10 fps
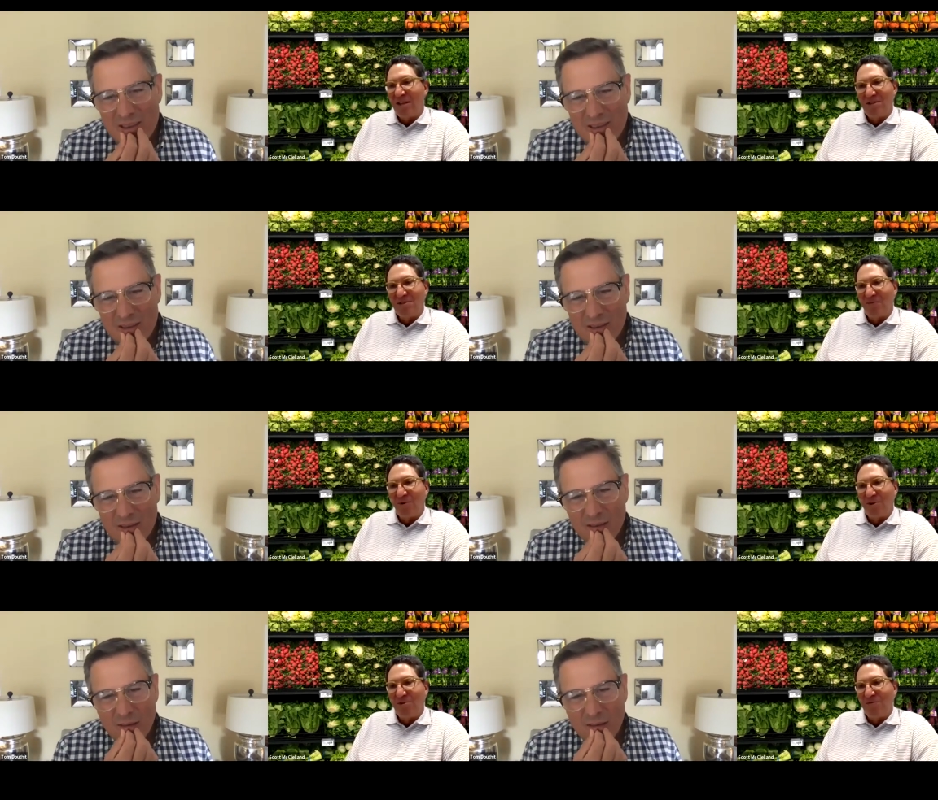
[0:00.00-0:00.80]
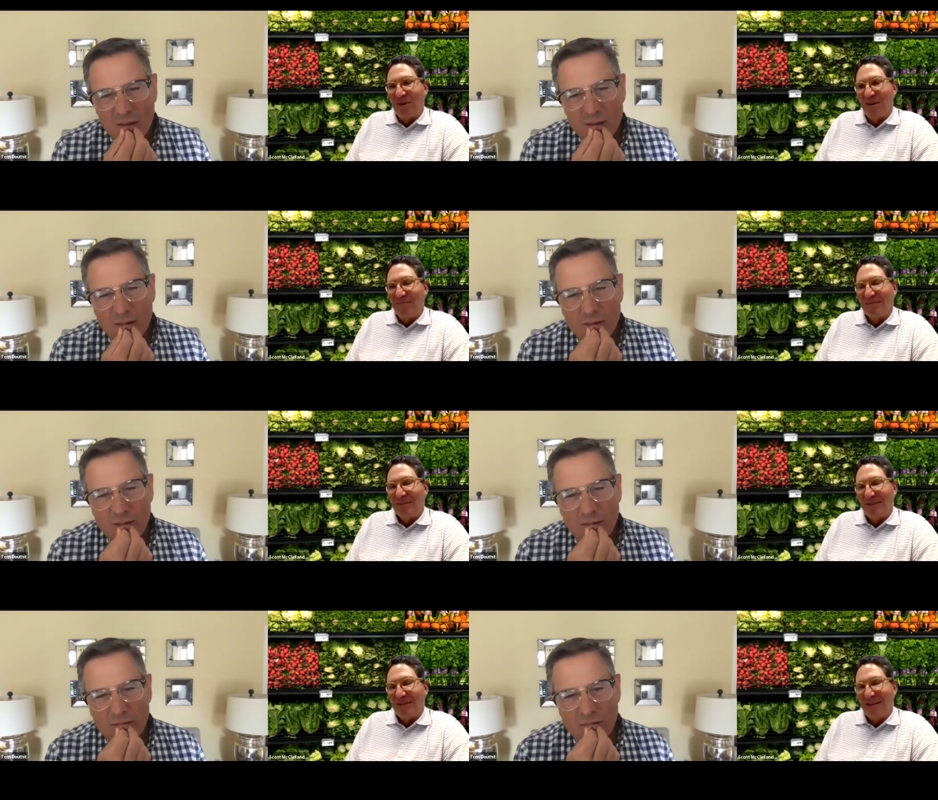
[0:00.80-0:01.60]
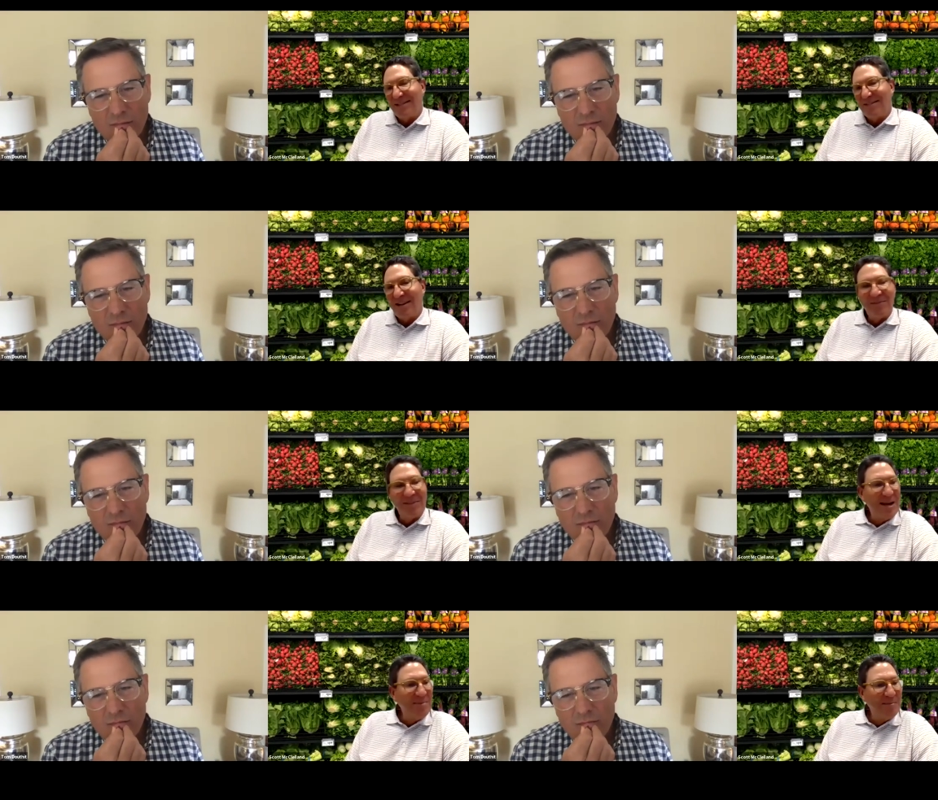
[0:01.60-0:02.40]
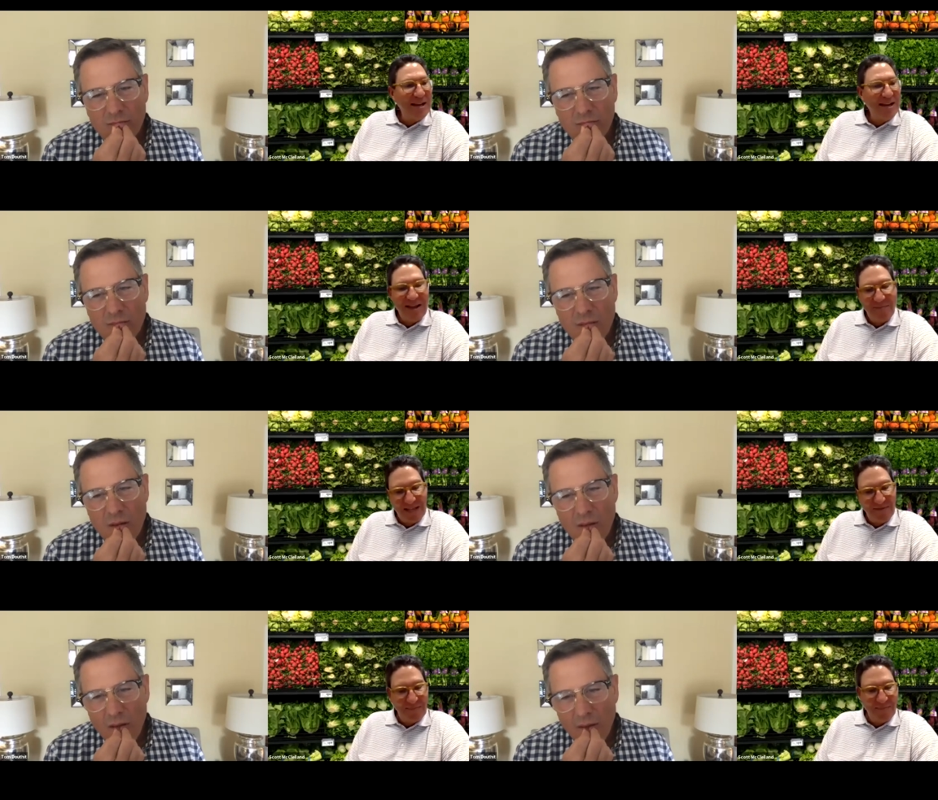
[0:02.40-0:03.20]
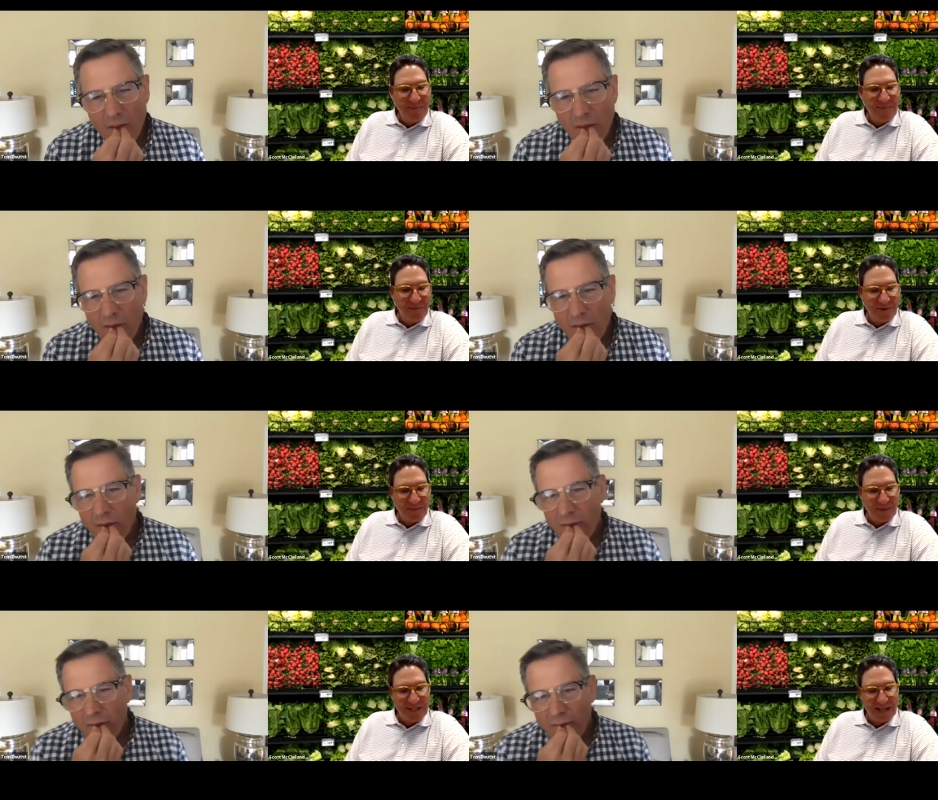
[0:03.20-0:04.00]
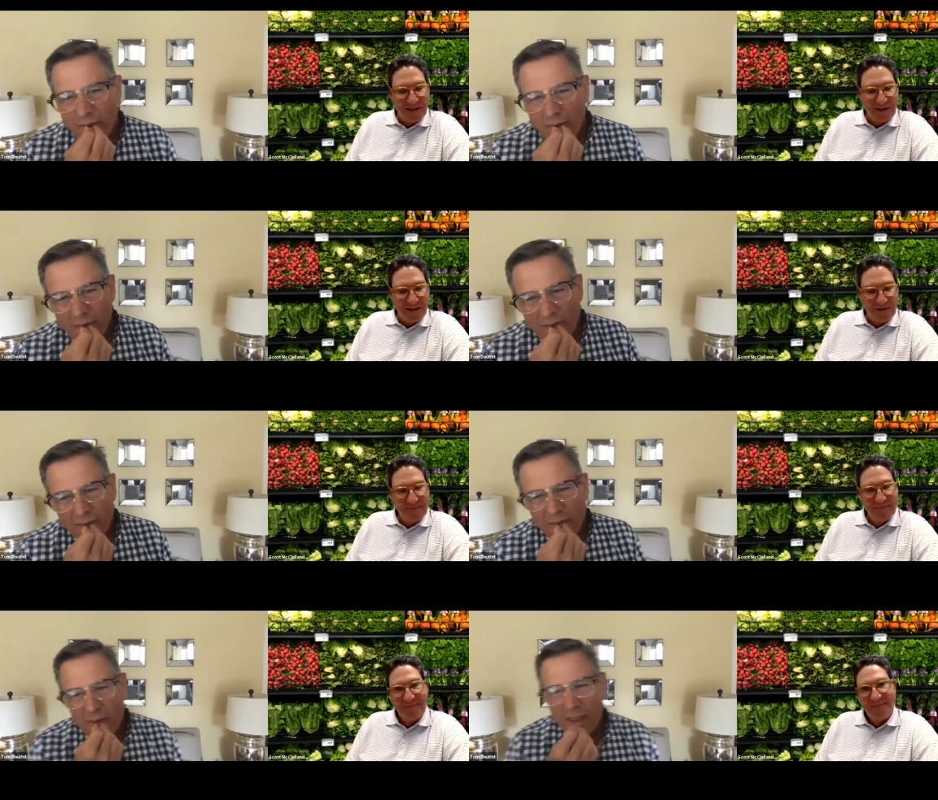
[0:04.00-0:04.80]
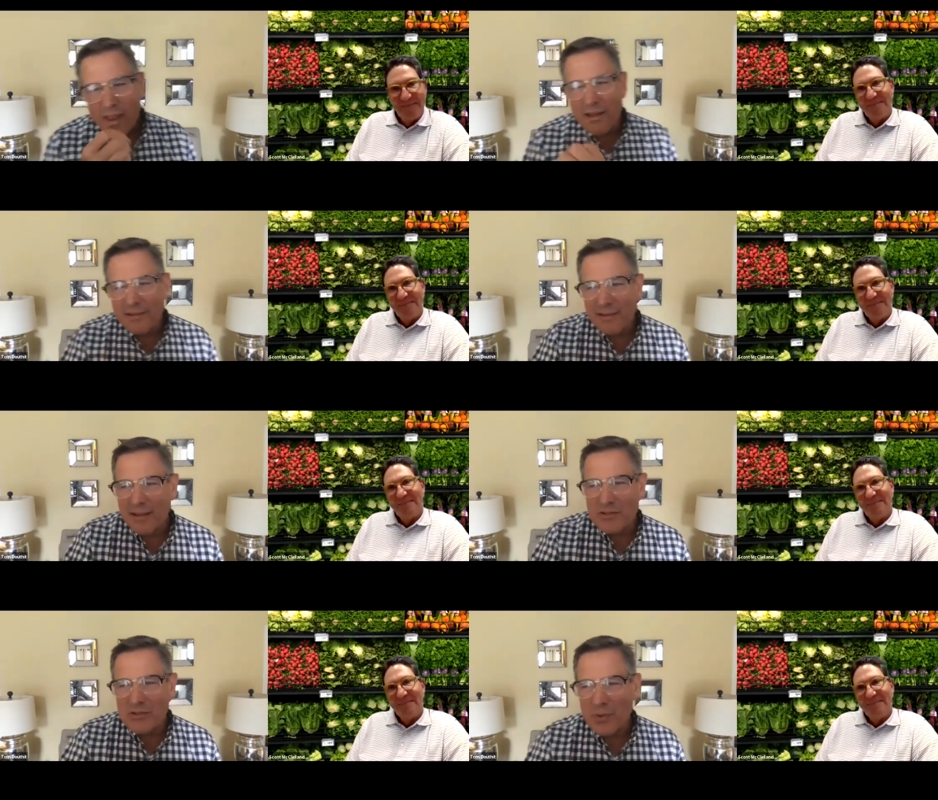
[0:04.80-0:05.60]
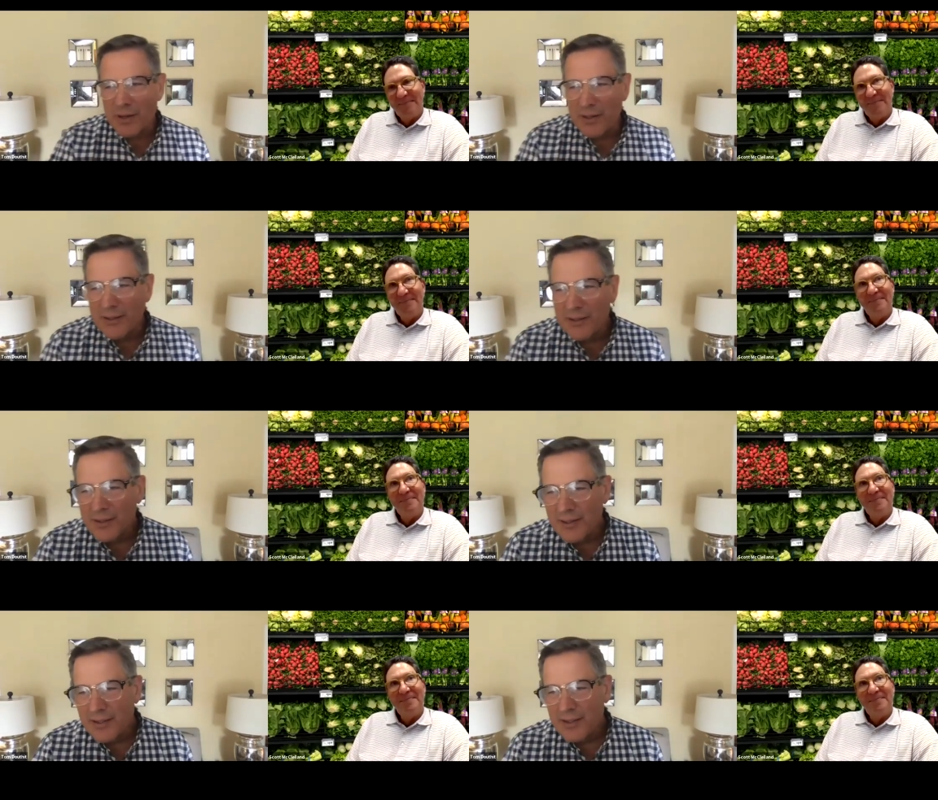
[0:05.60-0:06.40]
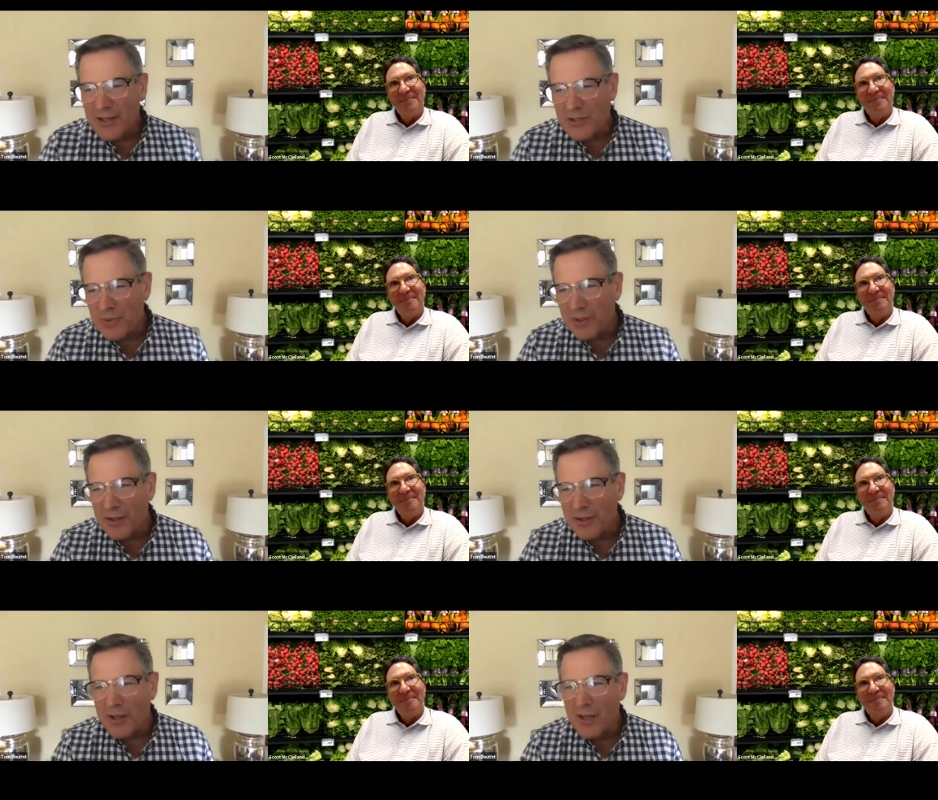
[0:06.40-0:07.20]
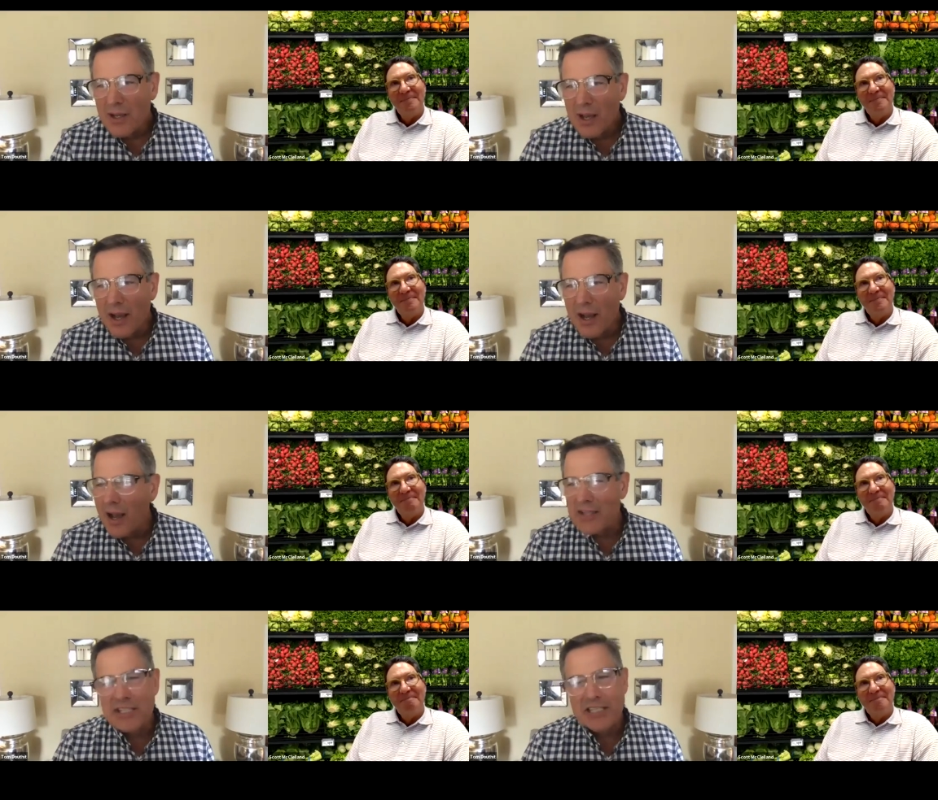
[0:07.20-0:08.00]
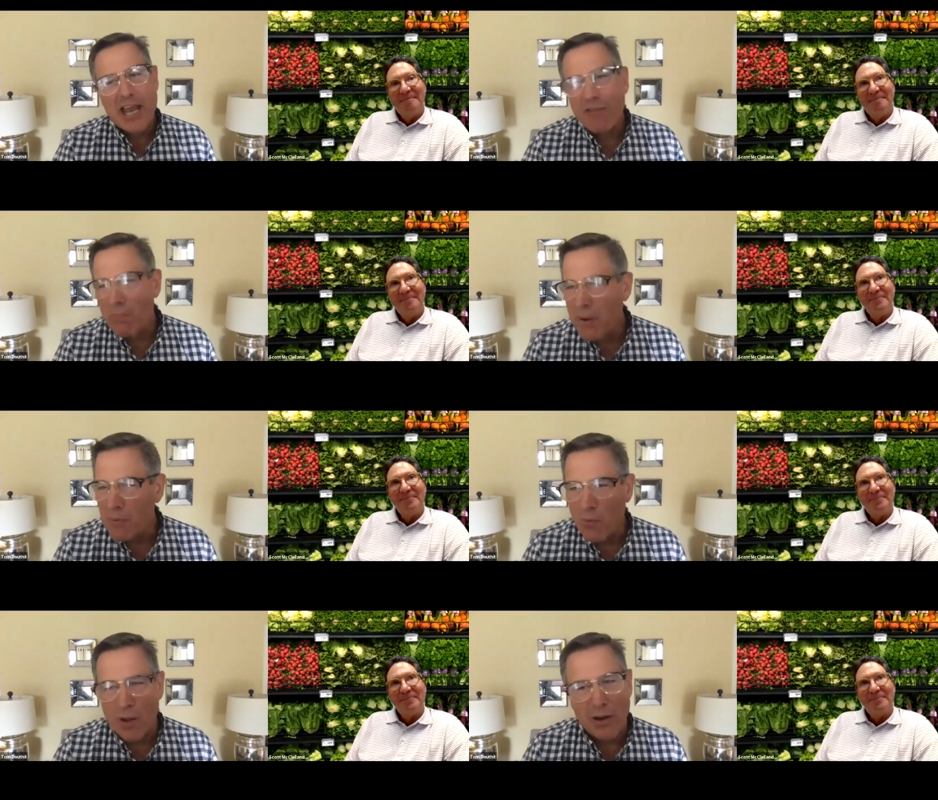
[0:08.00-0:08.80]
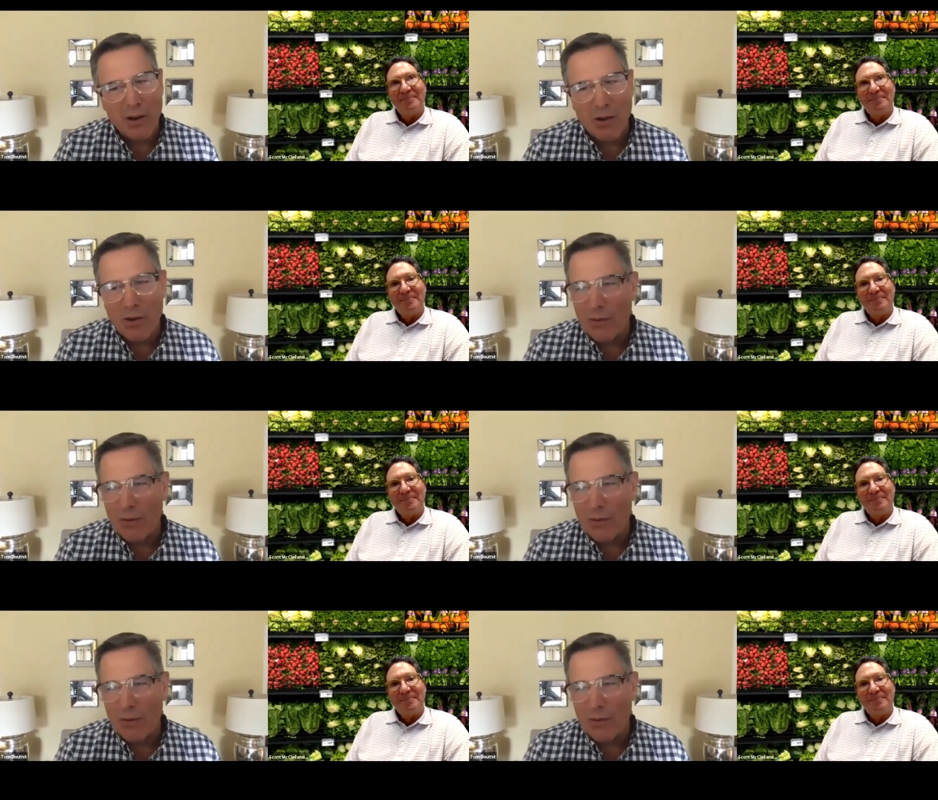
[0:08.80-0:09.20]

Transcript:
Speaker 1: and his fortitude from so i guess off the top of my head that may, might be the first place i'd go to
Speaker 2: yeah that's great that was really good. Uh, uh, several people want to know.